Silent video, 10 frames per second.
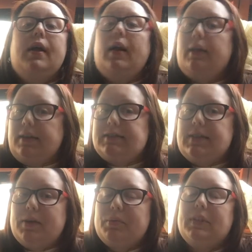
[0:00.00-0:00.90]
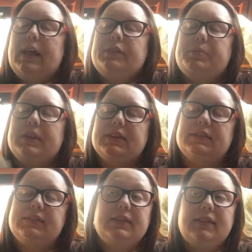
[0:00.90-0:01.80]
I'll get to that one last
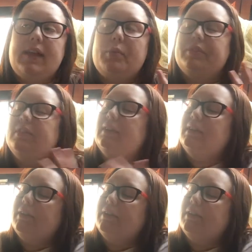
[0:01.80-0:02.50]
because that one's a little